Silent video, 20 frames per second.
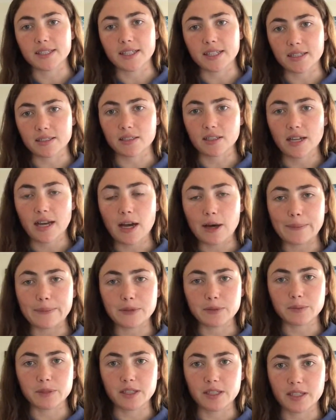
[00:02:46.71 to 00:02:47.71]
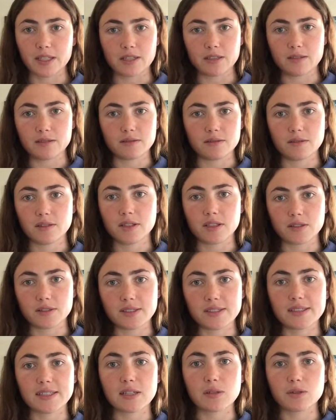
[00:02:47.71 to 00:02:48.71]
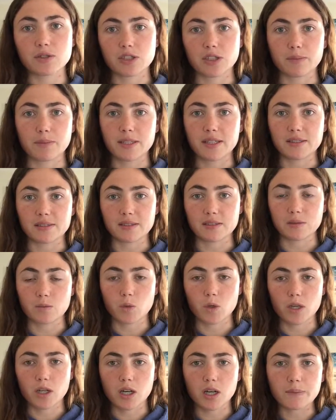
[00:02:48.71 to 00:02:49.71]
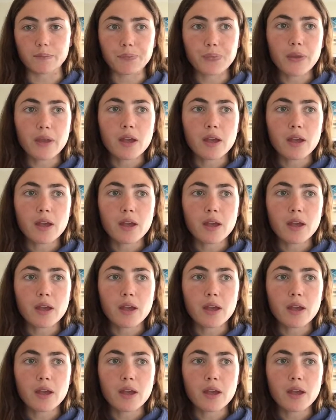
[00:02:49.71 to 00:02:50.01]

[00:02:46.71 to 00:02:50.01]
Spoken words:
and it helped me in, distinguishing pieces and whatnot.